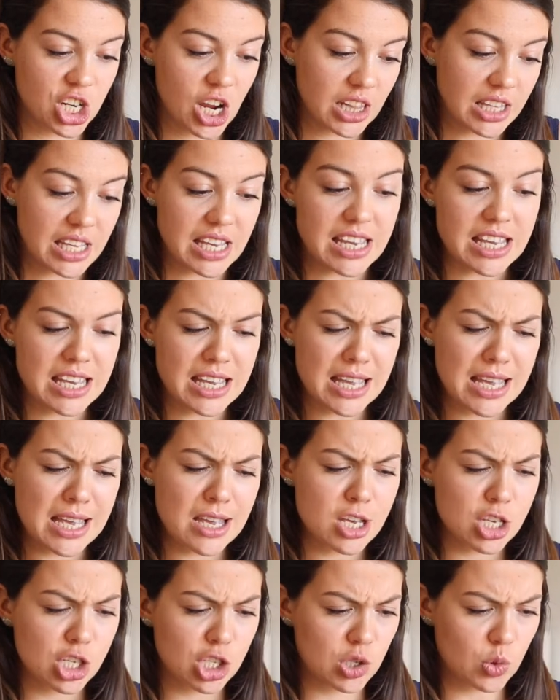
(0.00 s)
jelly
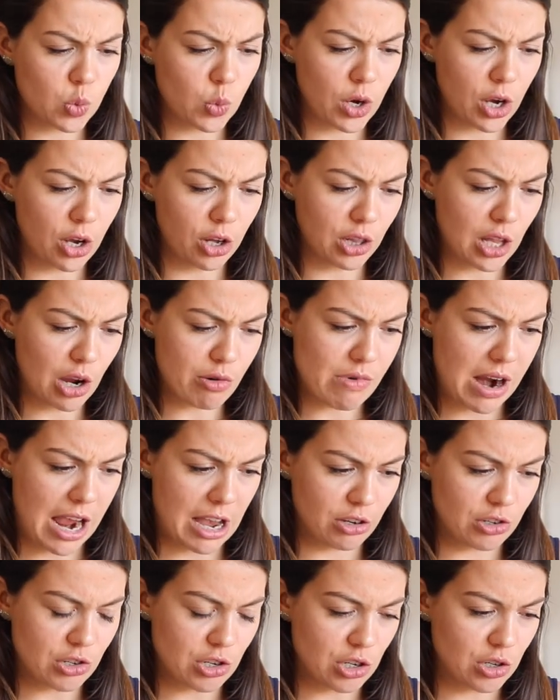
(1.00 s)
swirl
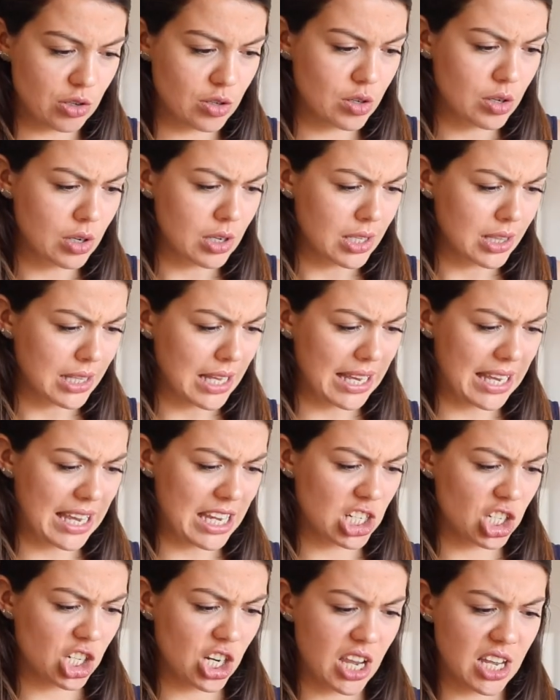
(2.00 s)
around you like
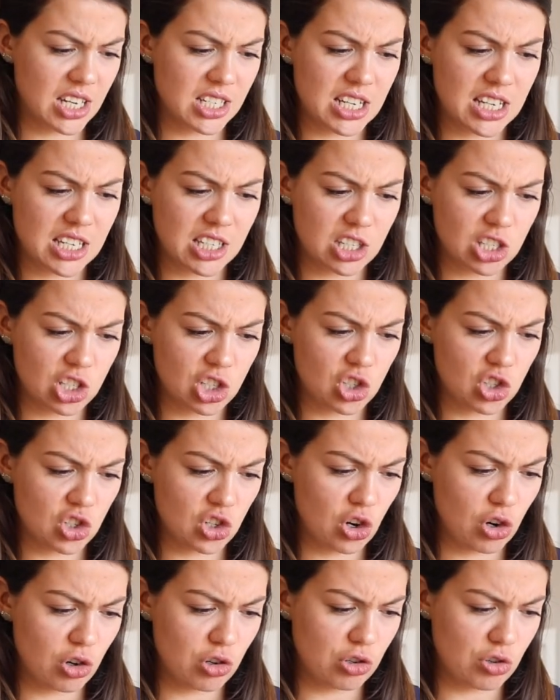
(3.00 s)
enchanting
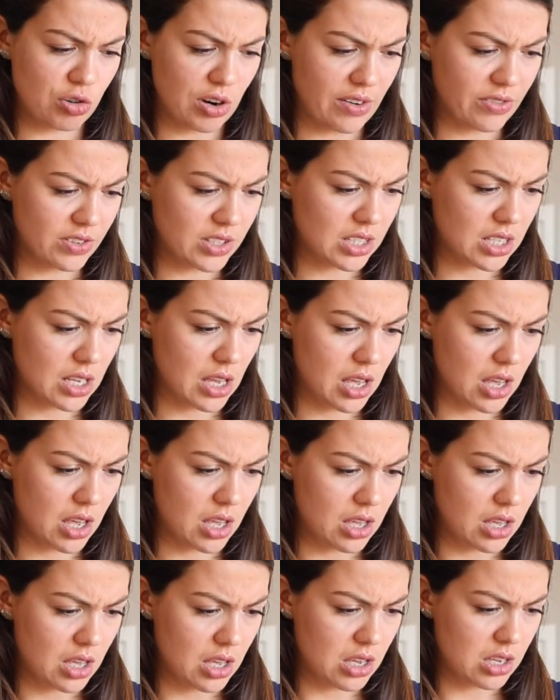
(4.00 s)
snowdrifts.
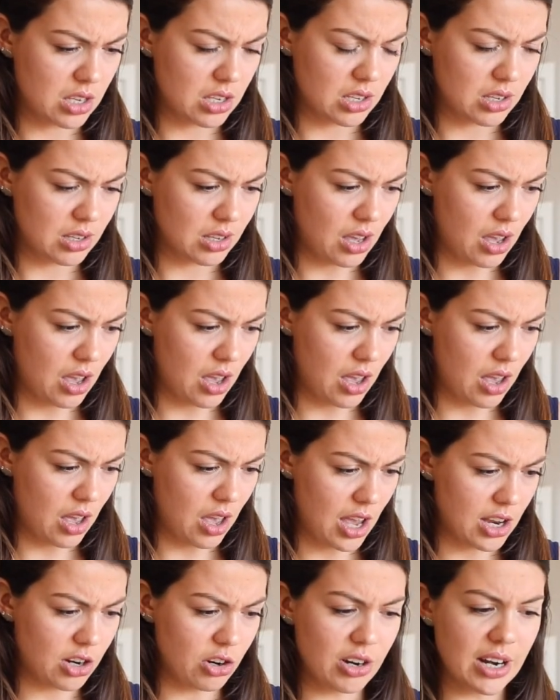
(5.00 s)

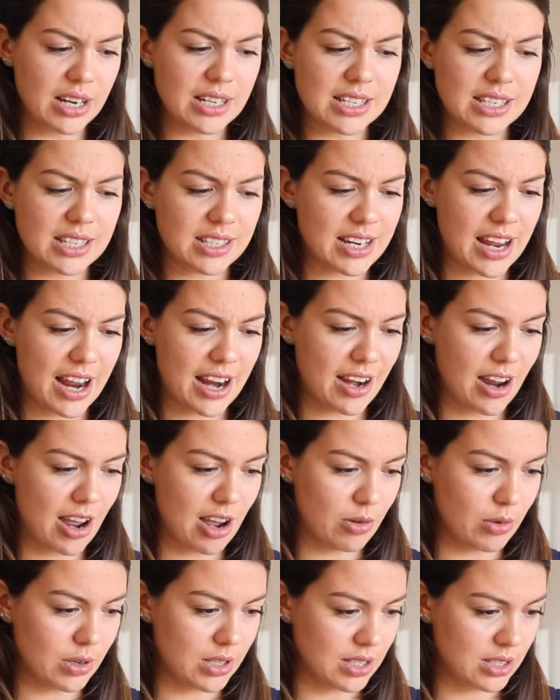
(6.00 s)
I don't understand
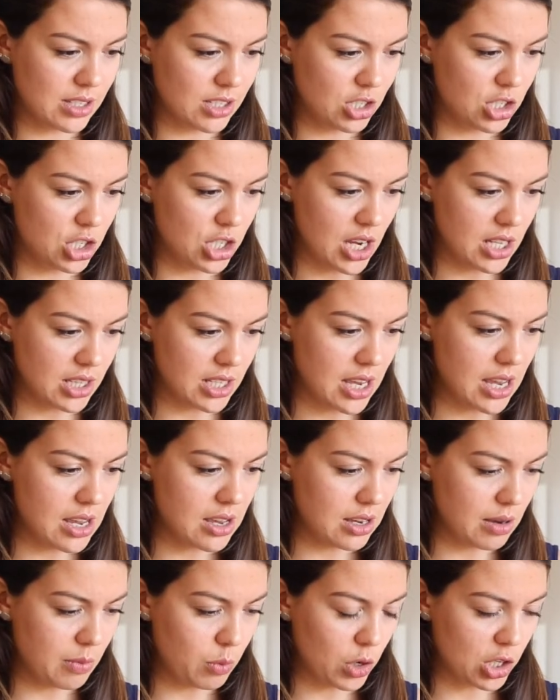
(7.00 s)
how it's
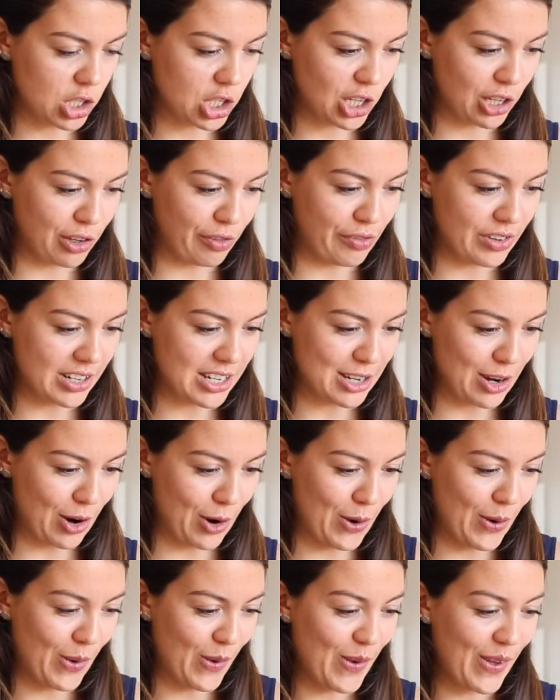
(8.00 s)
jelly. I'm watching a video.
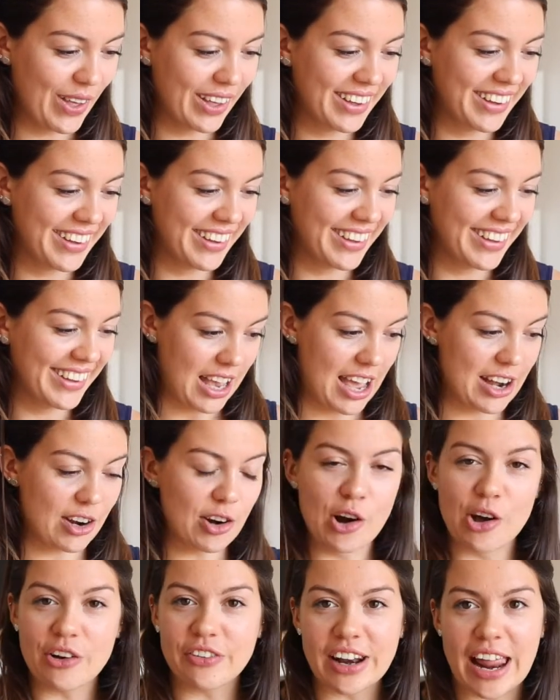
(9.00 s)
I
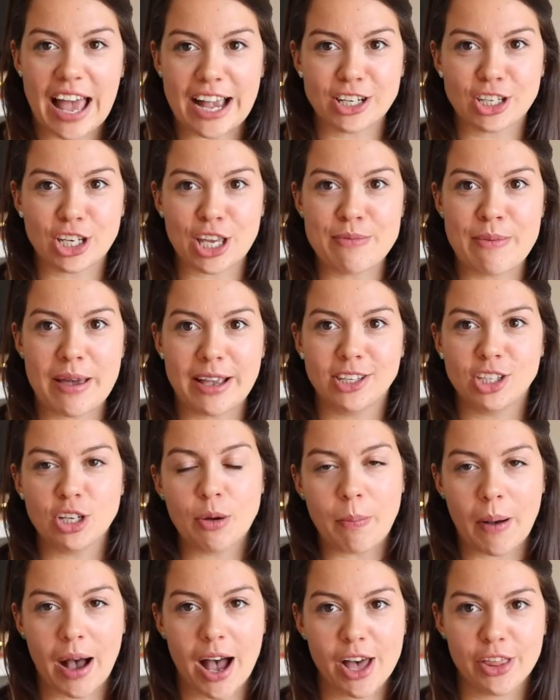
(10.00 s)
don't know if it actually makes
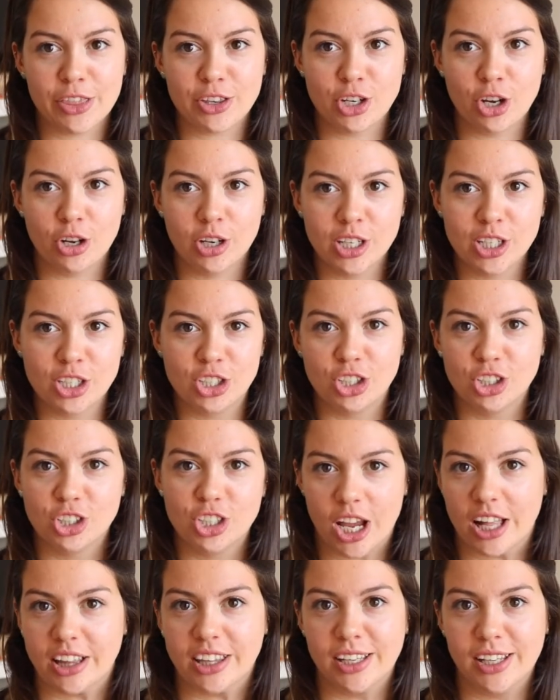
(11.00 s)
your bath turn into
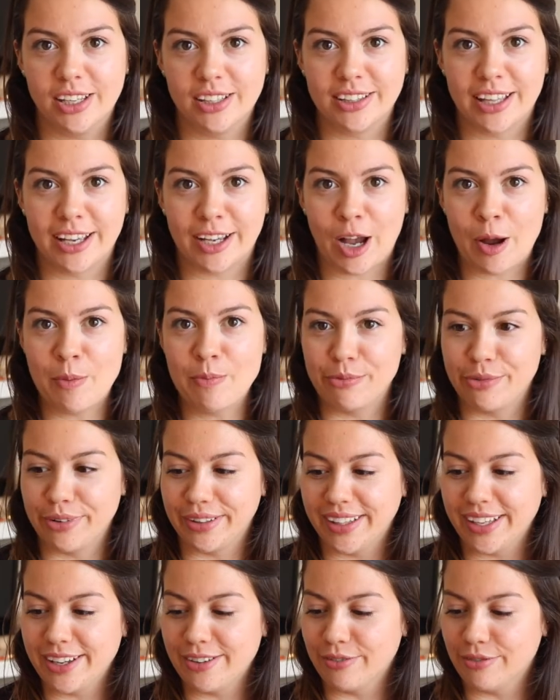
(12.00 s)
jelly. Like, I'm
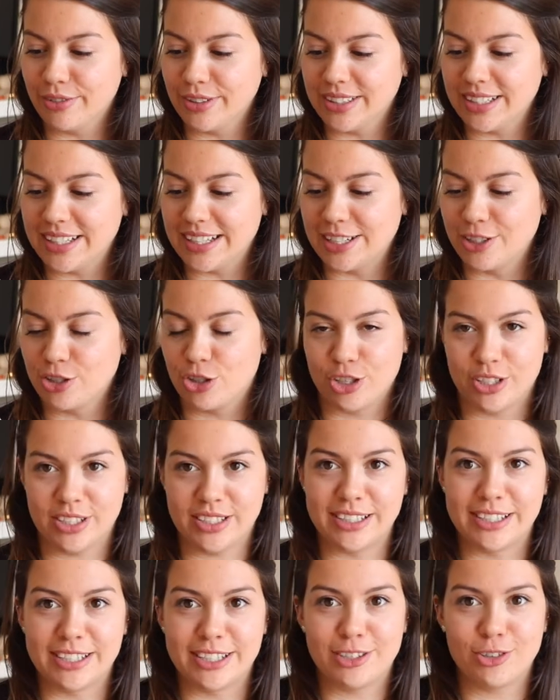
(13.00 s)
really, really
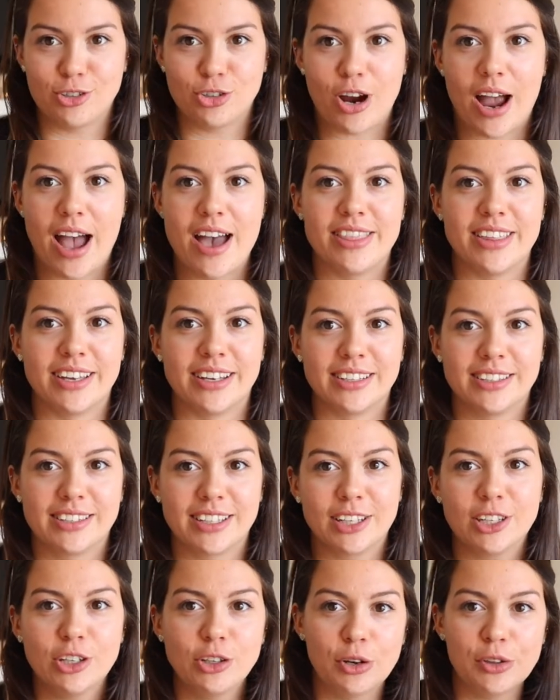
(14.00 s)
interested to try this.
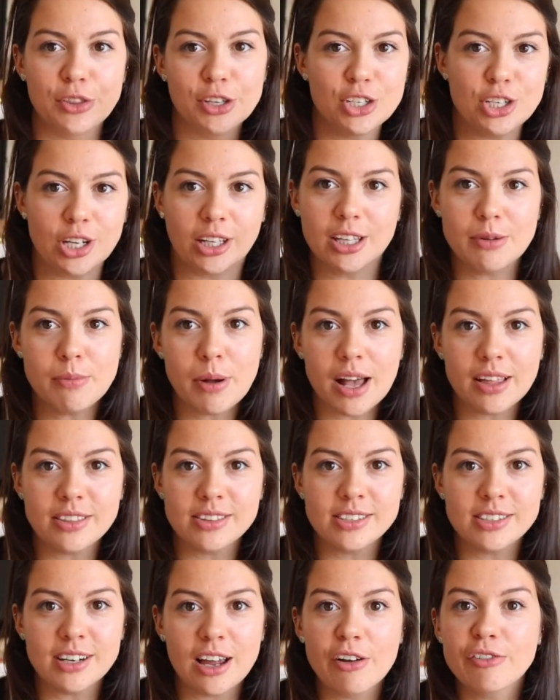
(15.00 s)
Like, you know the jelly
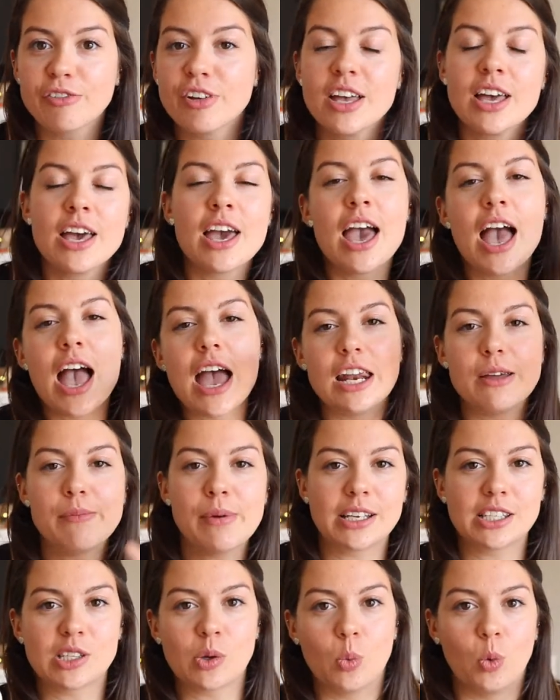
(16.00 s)
bath stuff, and it
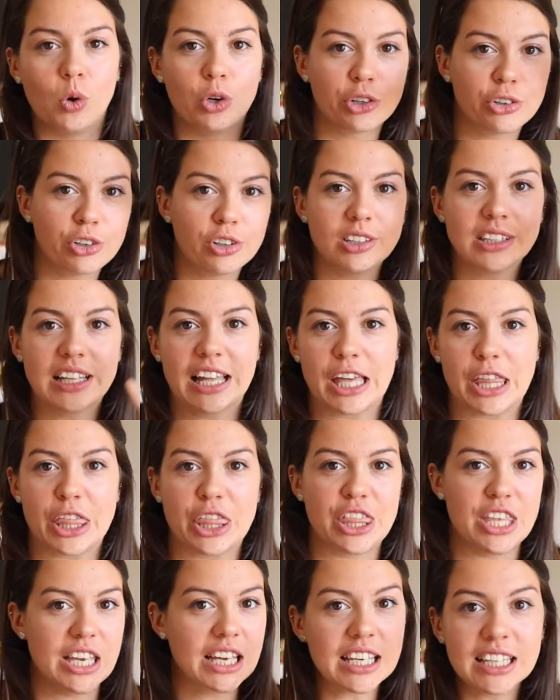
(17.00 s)
makes the water all like
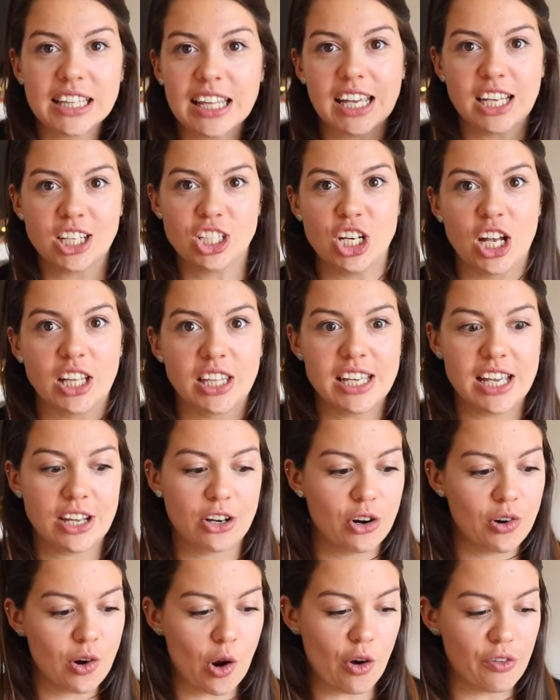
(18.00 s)
thick like jelly? I
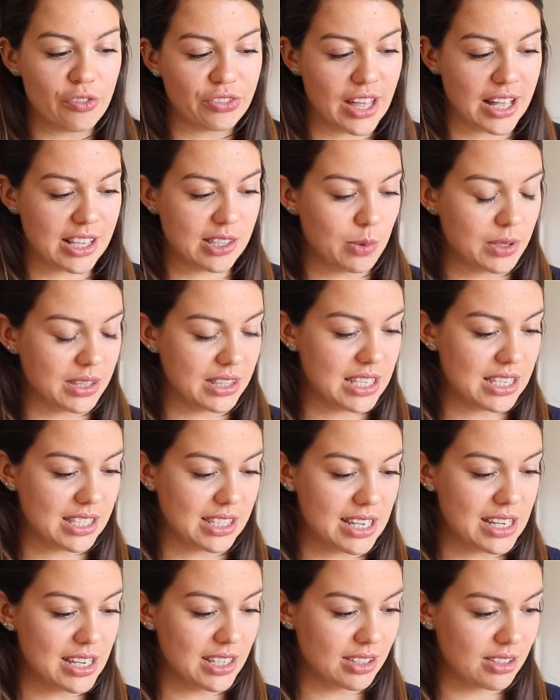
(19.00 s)
don't know if that's what
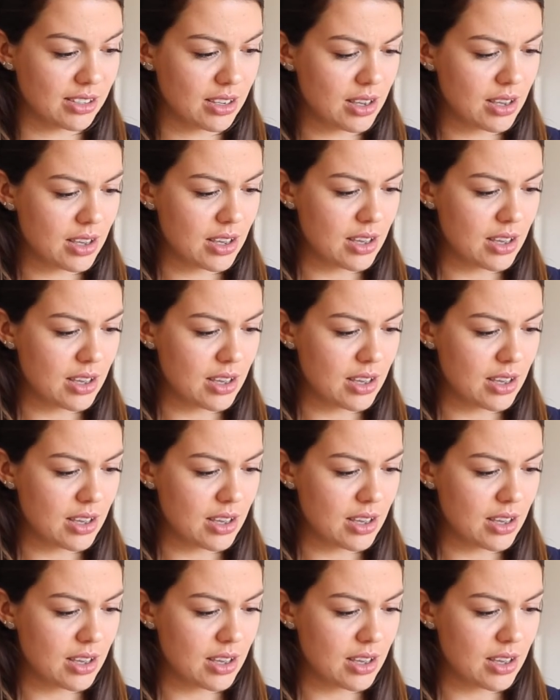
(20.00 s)
this is.